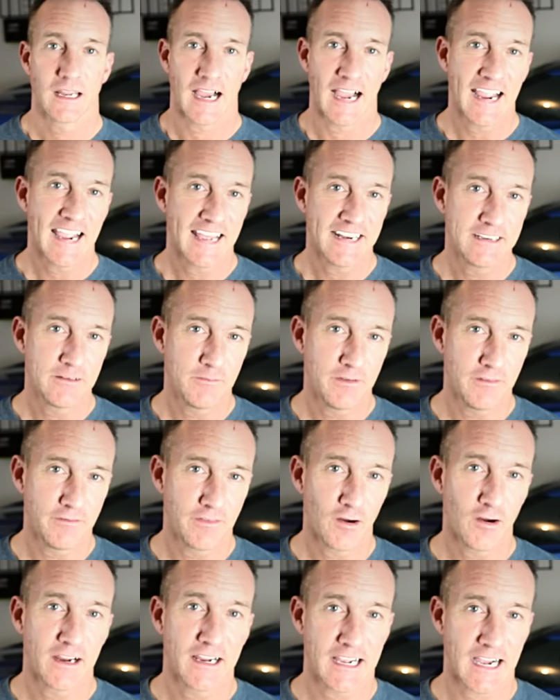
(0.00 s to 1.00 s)
I had to be
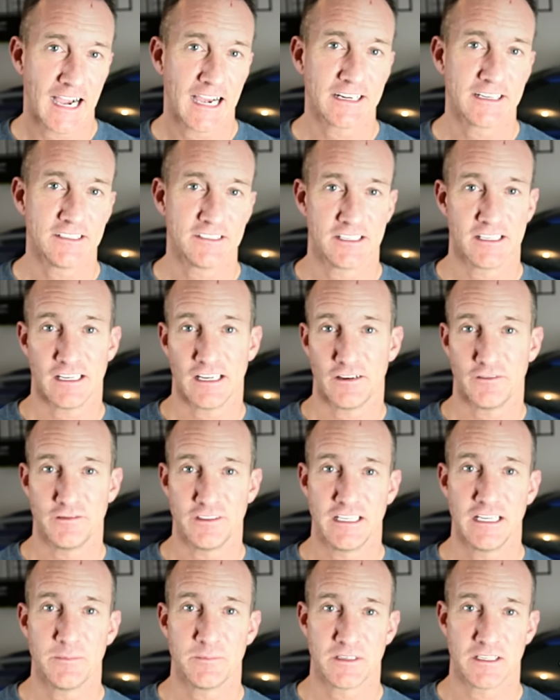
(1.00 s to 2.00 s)
very cognizant of
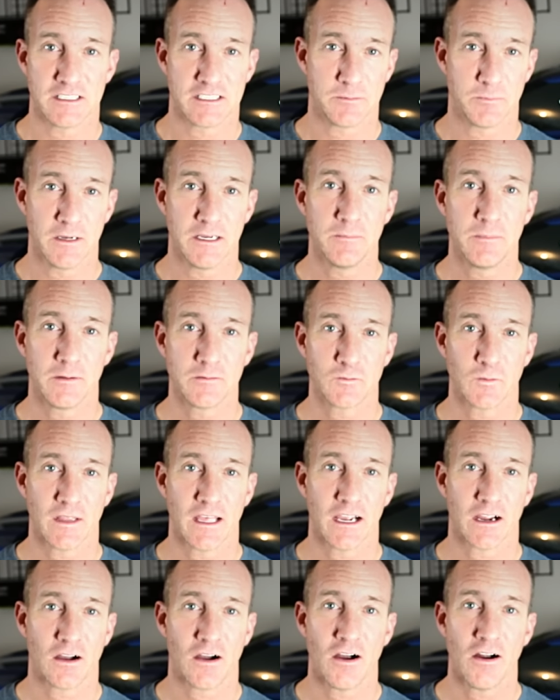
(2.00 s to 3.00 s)
dips and speed bumps with
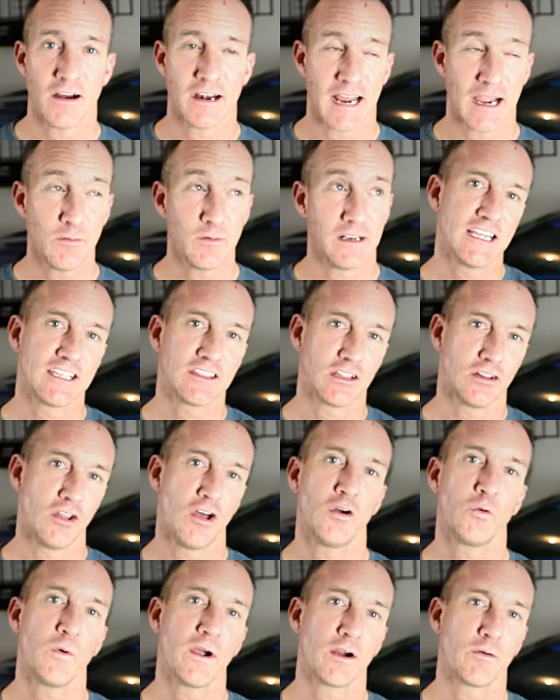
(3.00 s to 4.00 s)
that car, and I would take the
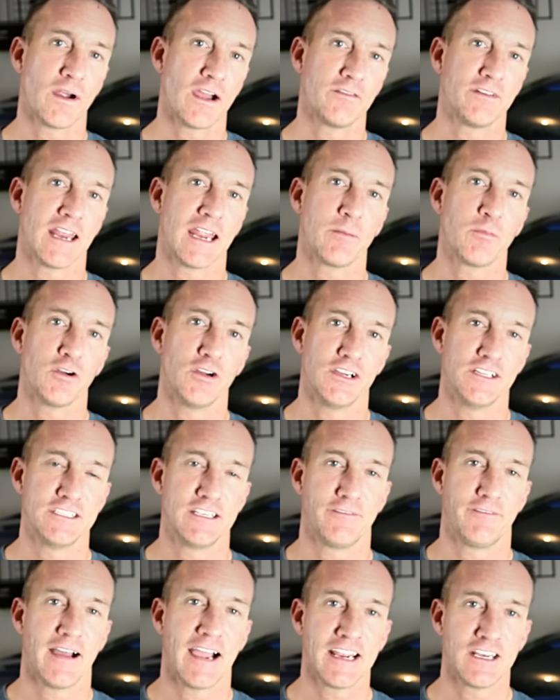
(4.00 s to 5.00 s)
long way around neighborhoods
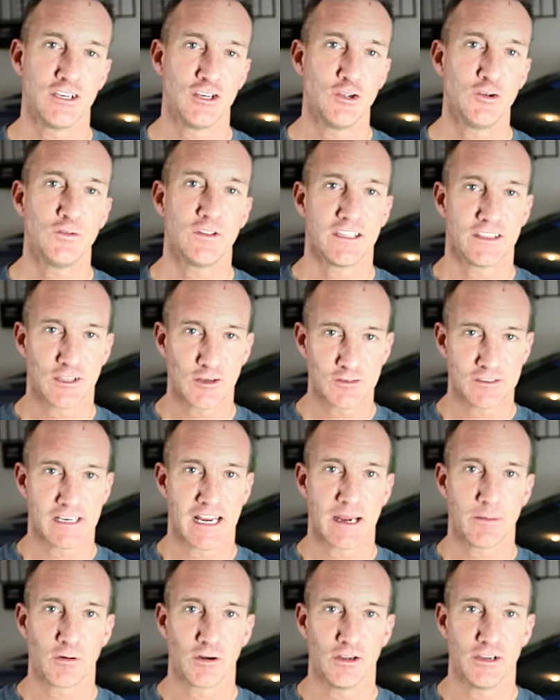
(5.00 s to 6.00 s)
if I knew that those
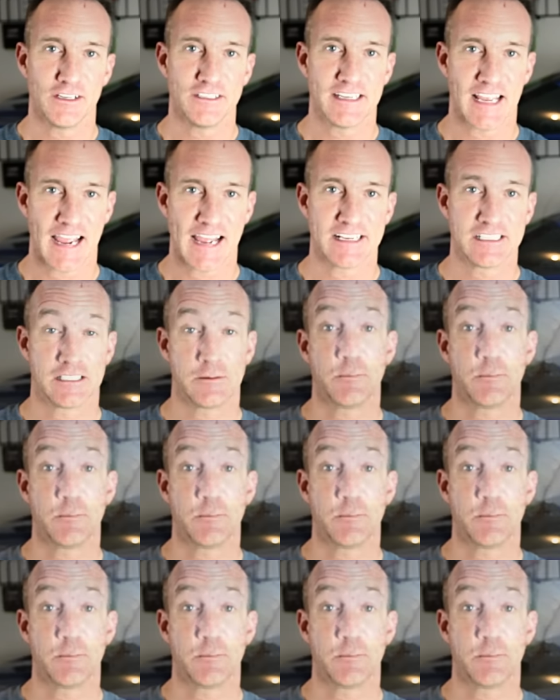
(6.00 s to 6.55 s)
neighborhoods had